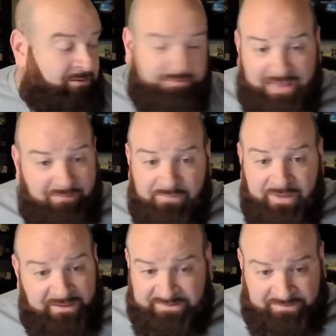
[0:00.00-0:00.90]
They
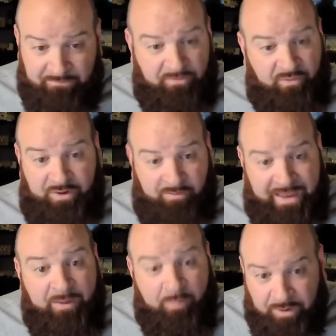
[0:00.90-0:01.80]
missed Marina
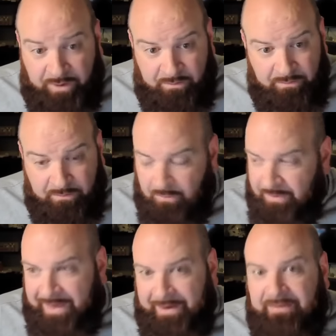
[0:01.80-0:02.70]
Mabry,
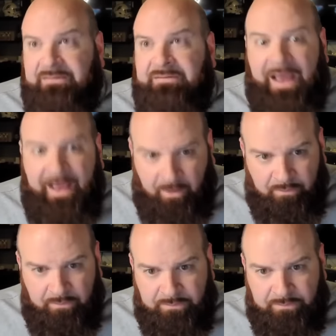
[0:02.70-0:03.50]
without a doubt.